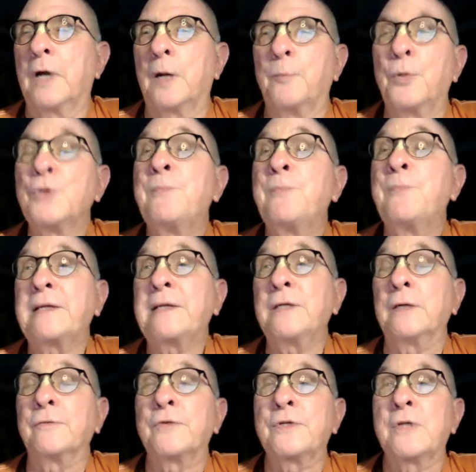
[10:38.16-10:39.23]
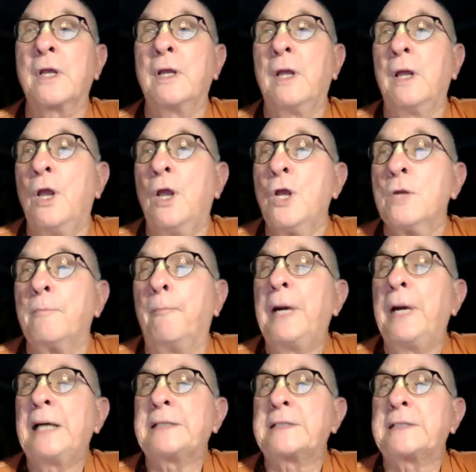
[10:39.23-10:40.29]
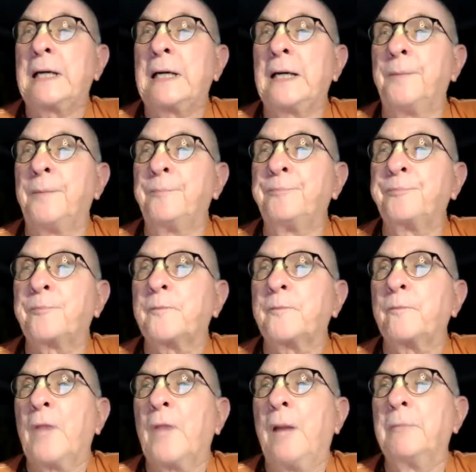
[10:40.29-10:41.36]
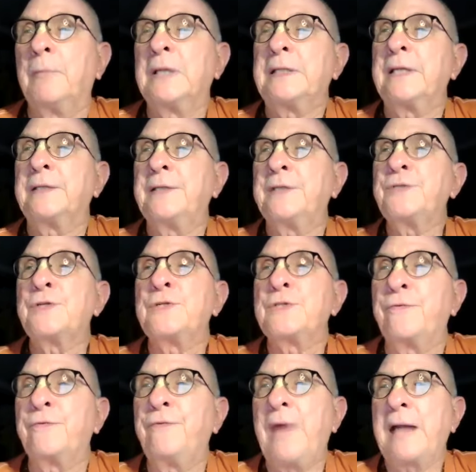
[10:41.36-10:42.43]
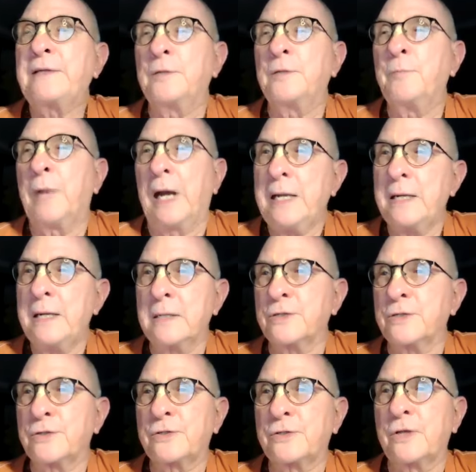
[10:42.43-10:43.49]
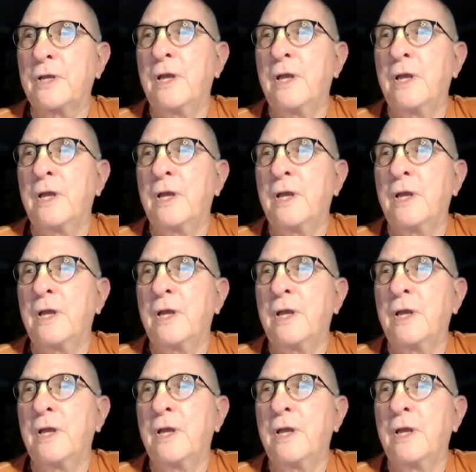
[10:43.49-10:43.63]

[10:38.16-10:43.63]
perspectives, but that this is affected by his